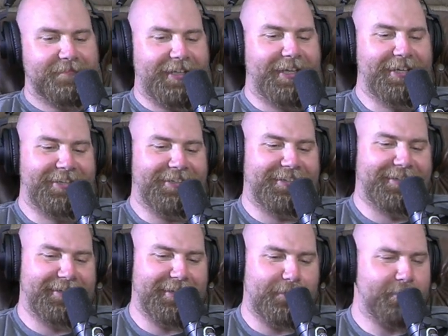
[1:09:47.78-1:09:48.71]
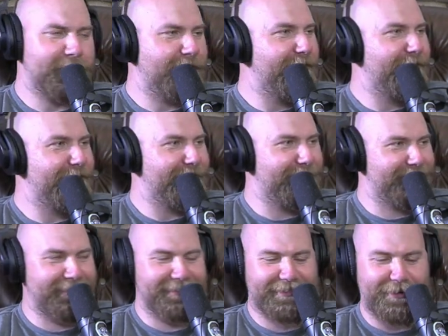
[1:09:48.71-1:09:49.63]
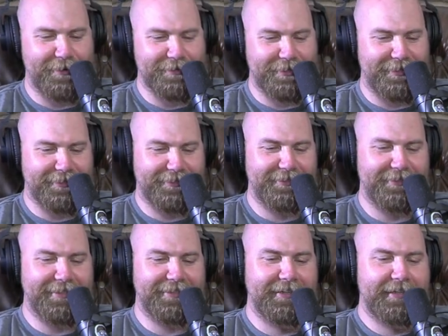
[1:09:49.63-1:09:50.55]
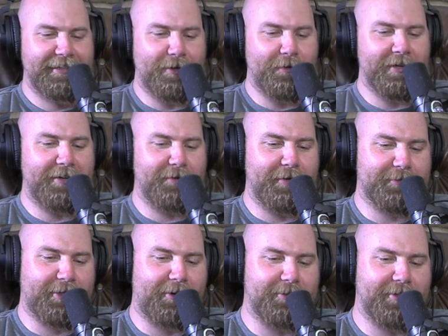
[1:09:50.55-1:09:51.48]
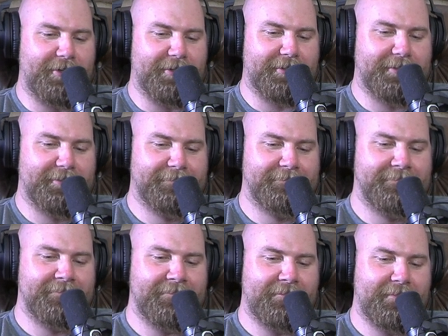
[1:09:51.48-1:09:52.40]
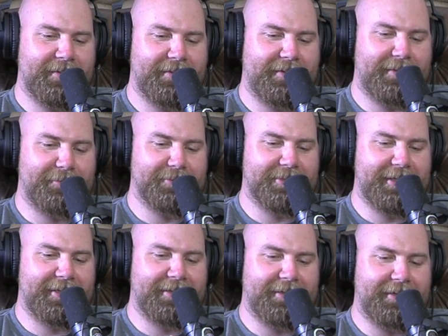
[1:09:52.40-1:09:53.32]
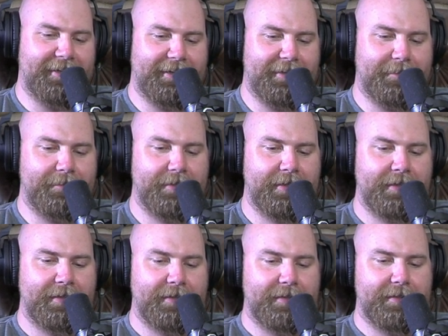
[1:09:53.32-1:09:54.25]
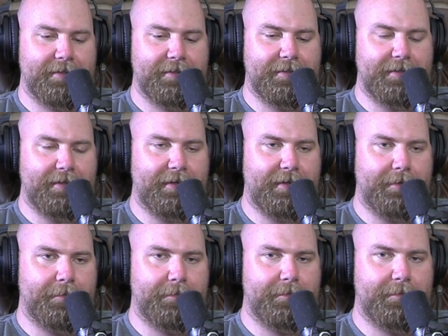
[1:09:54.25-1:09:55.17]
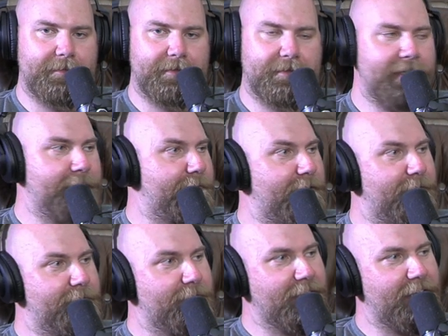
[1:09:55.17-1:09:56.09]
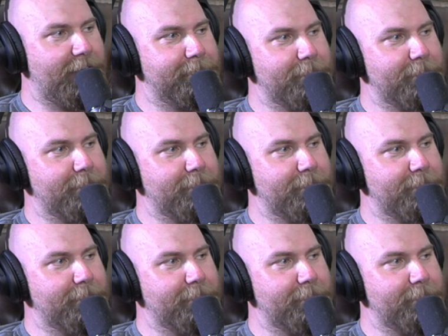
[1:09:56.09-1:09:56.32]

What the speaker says: good. Yeah, what the hell? Car talk. No one interrupts car talk. I was saying, damn, now I forgot.